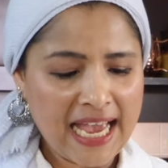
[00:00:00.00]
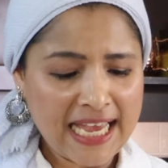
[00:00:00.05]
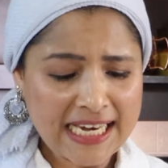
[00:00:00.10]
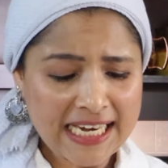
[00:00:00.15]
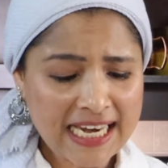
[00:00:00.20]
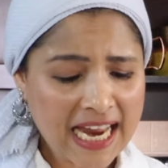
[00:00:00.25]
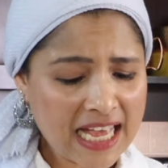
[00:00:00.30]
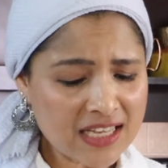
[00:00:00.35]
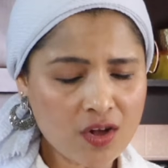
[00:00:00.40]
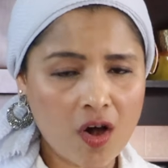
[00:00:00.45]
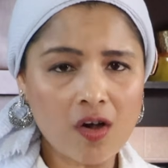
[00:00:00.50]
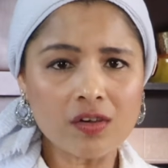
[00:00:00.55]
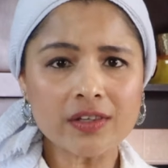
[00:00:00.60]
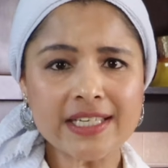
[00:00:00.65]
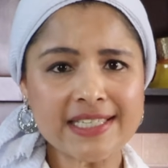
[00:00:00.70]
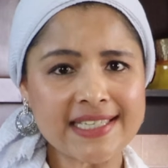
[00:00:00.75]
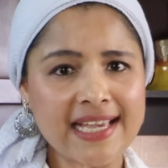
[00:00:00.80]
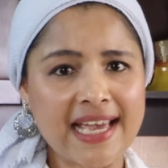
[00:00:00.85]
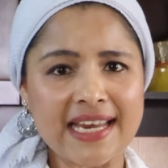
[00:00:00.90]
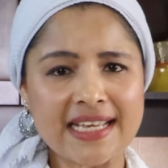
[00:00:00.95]
and it has all the
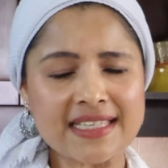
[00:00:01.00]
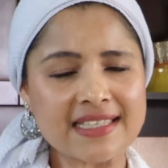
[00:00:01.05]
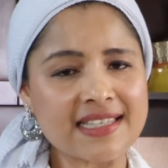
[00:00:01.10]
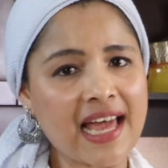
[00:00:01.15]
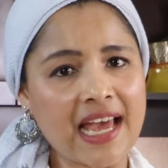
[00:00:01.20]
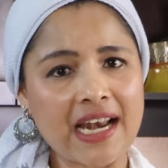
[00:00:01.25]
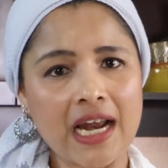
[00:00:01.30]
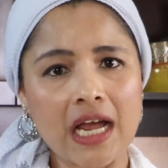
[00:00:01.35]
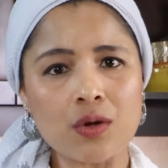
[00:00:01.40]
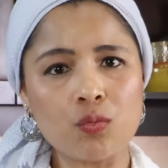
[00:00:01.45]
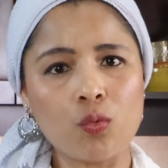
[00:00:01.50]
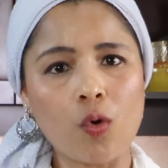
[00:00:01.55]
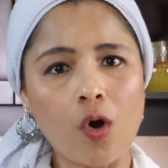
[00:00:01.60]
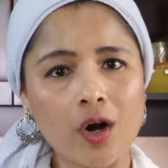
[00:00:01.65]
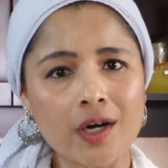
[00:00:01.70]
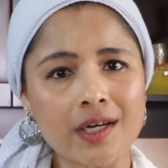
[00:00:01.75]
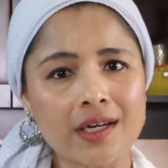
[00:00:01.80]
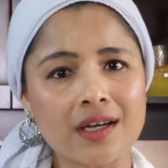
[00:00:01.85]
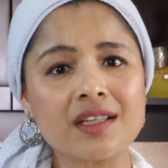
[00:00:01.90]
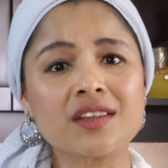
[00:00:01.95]
settings that I
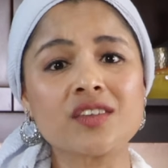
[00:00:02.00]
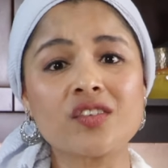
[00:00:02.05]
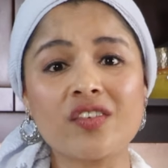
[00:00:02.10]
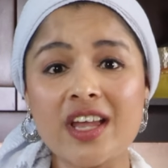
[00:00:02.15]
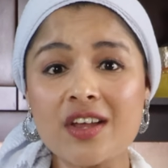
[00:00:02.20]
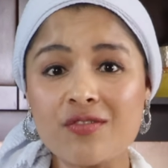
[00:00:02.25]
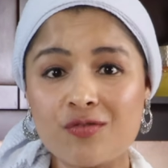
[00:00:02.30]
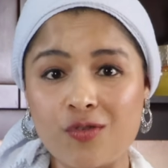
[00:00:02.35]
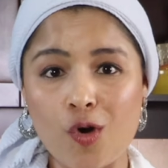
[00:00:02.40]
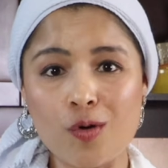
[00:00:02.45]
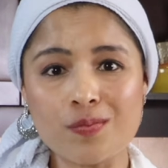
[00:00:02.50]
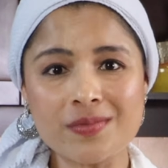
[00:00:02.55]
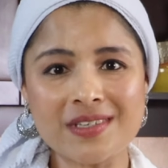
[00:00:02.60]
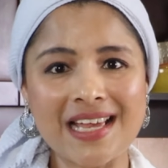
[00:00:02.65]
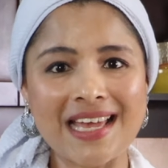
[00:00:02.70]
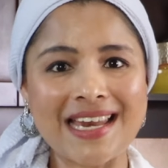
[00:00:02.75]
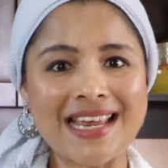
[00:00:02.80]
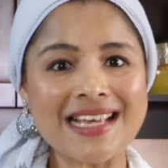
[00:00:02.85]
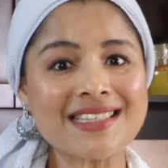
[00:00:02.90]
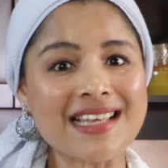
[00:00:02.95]
want, 3 foam
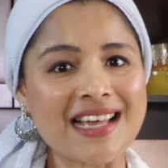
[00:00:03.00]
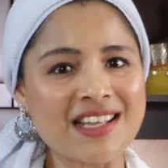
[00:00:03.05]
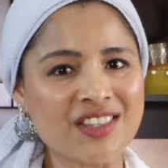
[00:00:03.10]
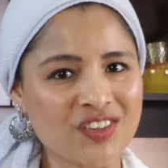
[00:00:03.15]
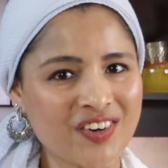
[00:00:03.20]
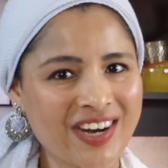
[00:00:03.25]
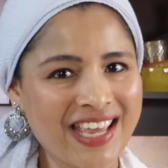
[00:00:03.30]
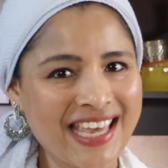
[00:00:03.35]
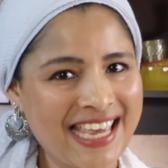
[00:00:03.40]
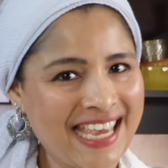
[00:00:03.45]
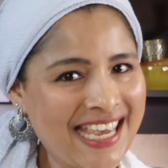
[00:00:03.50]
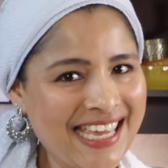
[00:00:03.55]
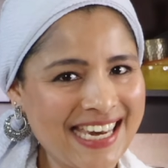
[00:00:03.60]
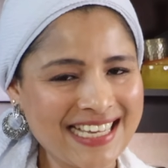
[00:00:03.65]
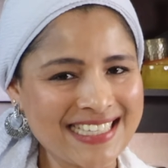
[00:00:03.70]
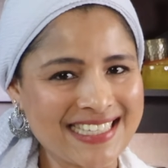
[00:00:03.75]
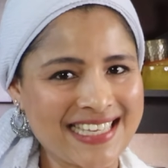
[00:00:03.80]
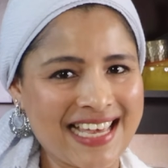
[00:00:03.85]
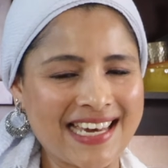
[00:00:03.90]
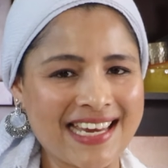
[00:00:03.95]
settings and 3
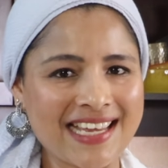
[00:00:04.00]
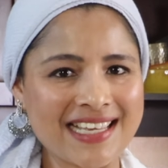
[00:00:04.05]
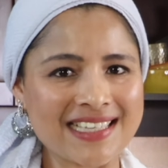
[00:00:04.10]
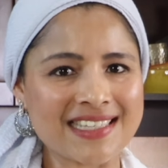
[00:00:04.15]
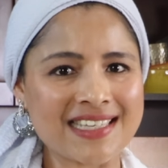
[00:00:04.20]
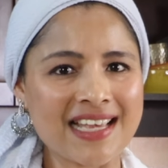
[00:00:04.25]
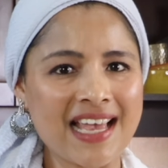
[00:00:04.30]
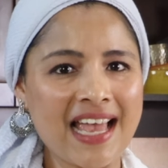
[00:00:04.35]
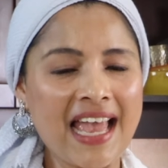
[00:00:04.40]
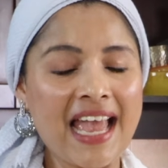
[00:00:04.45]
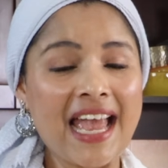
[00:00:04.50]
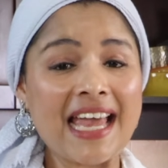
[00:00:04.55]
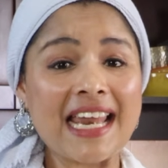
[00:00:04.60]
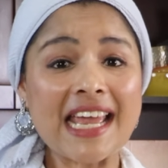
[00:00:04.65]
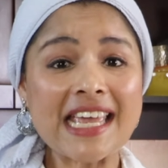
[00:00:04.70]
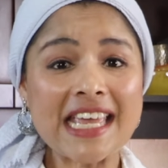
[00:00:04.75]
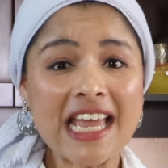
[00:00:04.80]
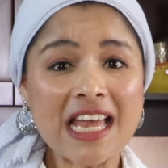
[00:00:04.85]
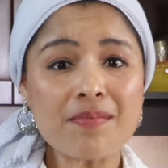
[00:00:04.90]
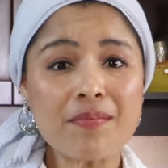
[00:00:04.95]
heating settings. And
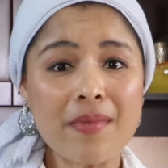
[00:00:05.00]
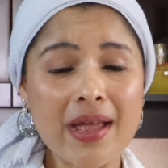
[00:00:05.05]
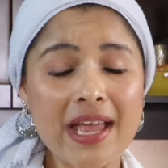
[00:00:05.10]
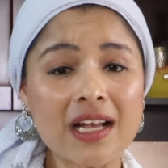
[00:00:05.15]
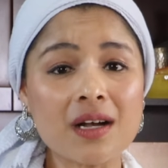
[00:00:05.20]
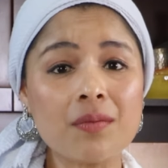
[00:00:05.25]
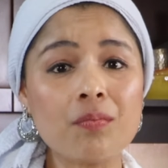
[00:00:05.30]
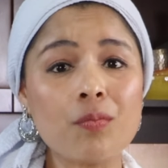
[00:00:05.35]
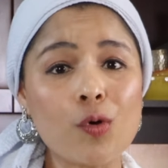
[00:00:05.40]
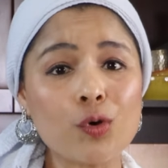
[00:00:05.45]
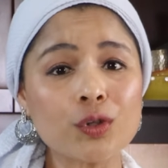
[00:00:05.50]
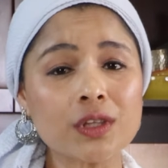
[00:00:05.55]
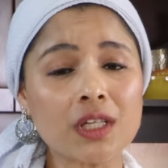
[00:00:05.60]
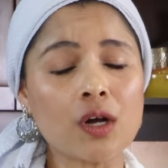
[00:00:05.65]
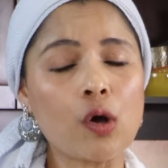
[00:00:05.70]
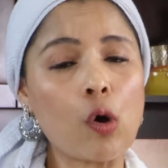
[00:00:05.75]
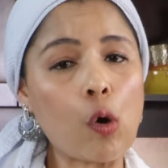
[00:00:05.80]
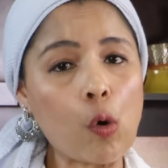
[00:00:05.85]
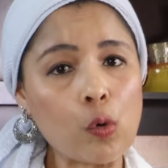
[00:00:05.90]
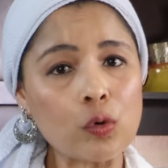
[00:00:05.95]
I can make both
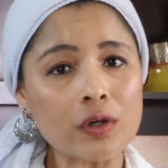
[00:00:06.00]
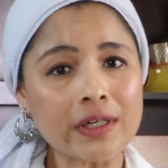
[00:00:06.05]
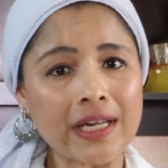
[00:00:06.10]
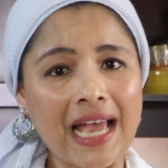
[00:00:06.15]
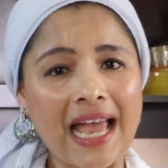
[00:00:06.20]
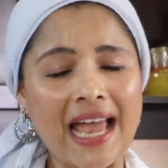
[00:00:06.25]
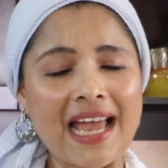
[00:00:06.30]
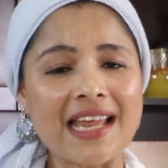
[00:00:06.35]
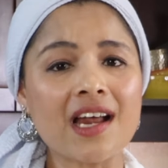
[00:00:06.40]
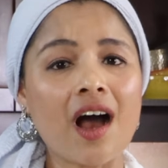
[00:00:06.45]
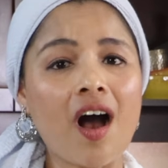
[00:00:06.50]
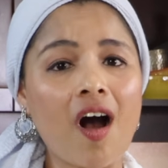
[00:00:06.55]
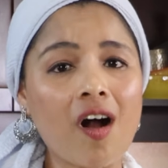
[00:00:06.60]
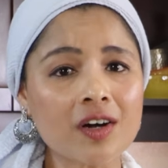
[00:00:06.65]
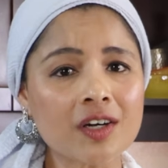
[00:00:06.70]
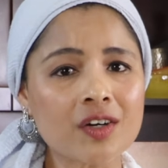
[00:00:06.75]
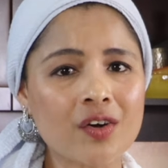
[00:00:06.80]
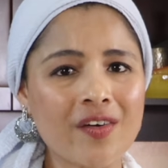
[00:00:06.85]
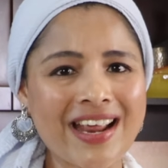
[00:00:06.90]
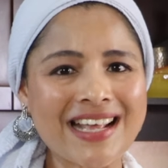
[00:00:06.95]
cold and
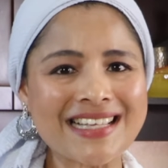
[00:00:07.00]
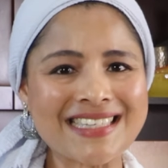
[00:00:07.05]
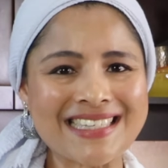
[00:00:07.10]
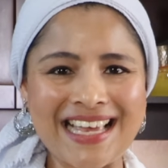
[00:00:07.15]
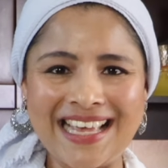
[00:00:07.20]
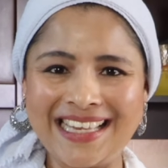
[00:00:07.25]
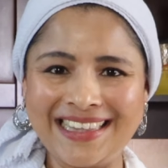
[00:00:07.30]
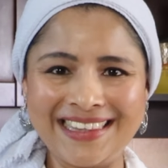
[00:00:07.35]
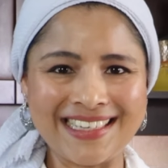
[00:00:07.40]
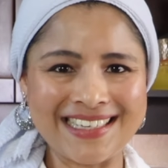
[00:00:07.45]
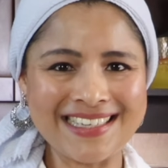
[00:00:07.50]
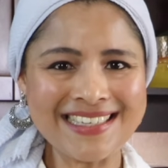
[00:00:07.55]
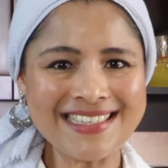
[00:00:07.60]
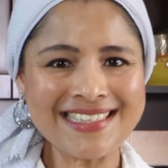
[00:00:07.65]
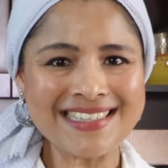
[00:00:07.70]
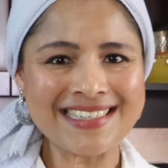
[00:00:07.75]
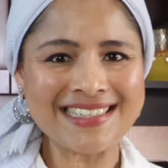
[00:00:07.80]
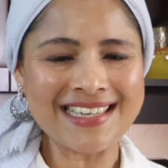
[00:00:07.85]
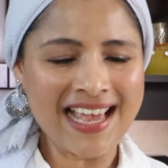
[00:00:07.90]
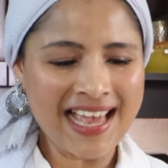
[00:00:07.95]
hot drinks in
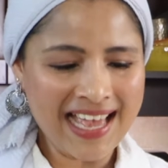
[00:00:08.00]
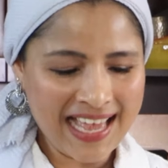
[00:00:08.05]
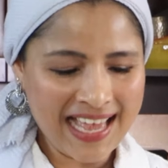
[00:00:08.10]
this.